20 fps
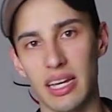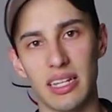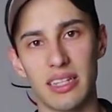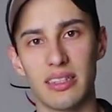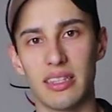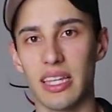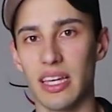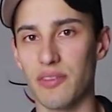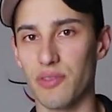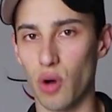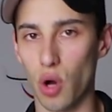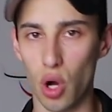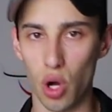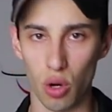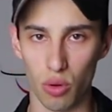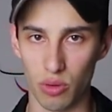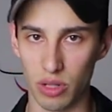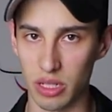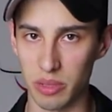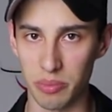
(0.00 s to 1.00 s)
they've
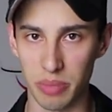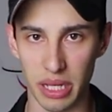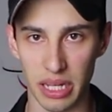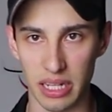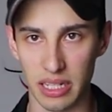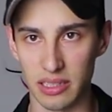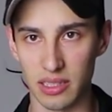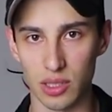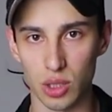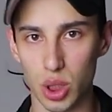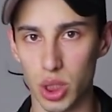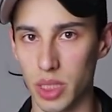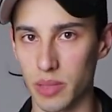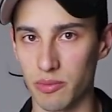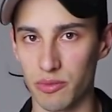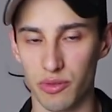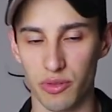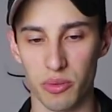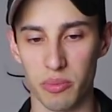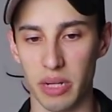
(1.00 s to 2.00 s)
already been in the
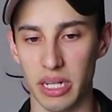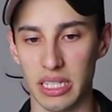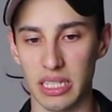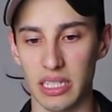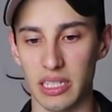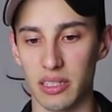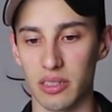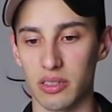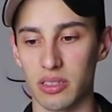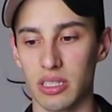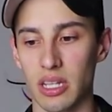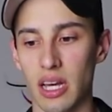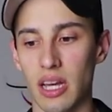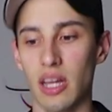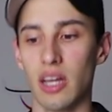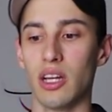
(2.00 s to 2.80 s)
gym for many years.